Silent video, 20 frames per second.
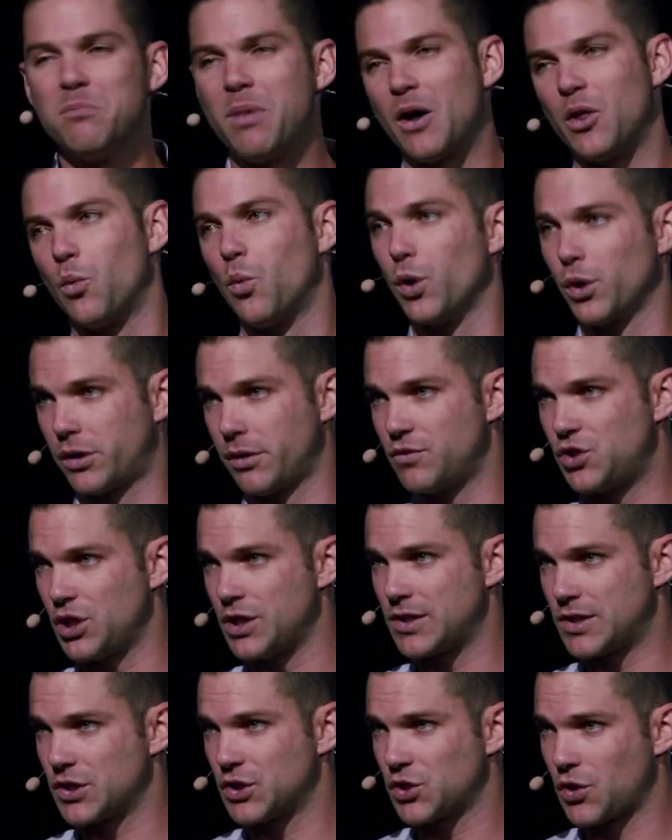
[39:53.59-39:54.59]
by the work of
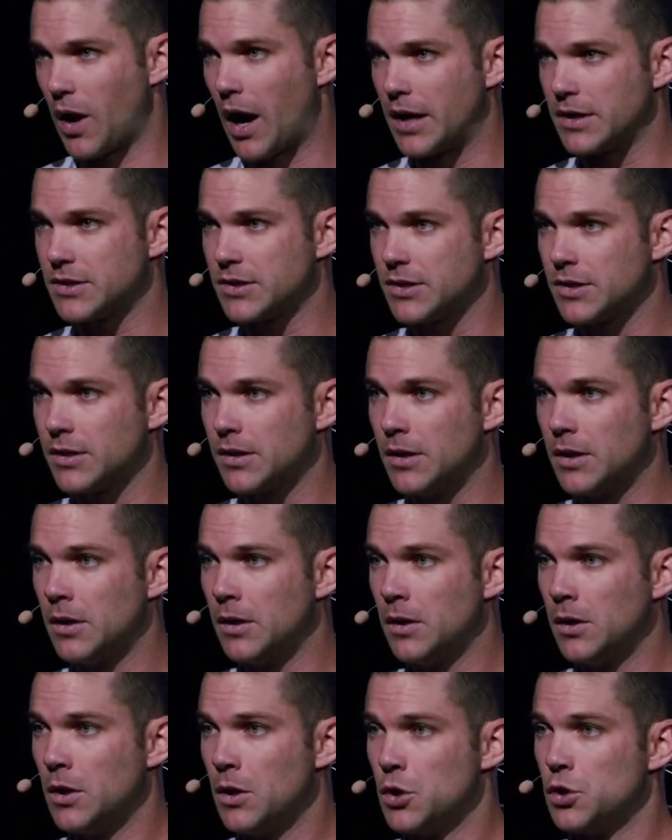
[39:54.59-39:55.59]
Jesus Christ.
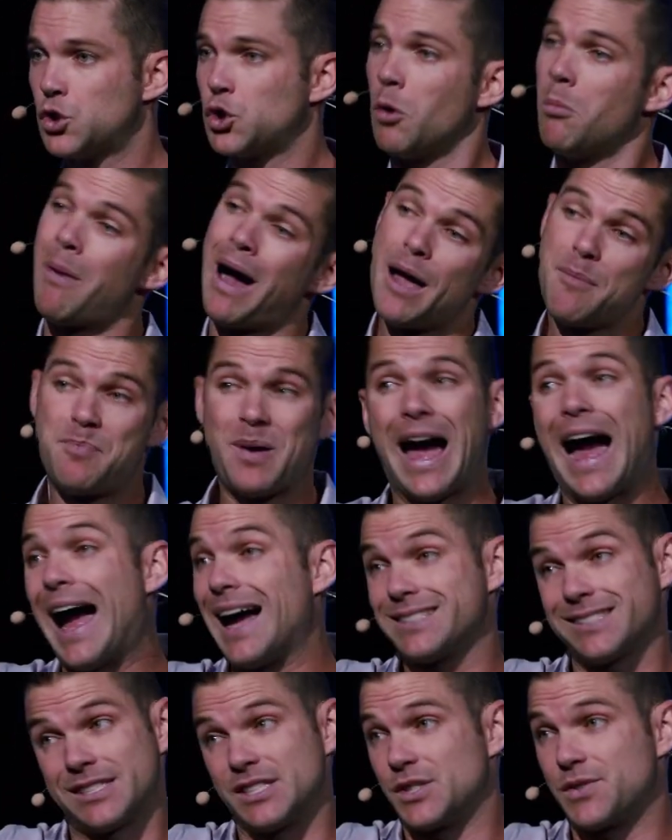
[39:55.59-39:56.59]
So my
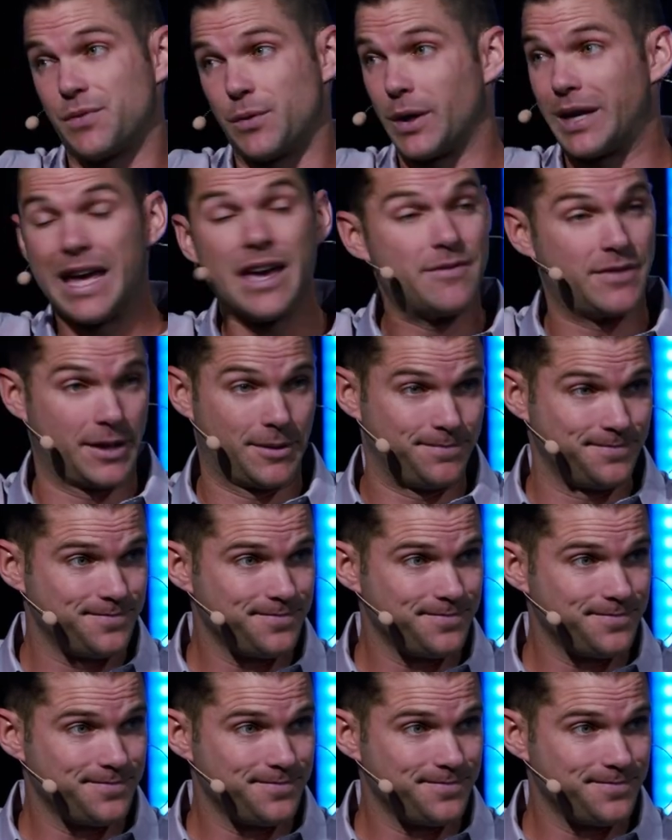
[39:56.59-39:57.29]
past is forgiven.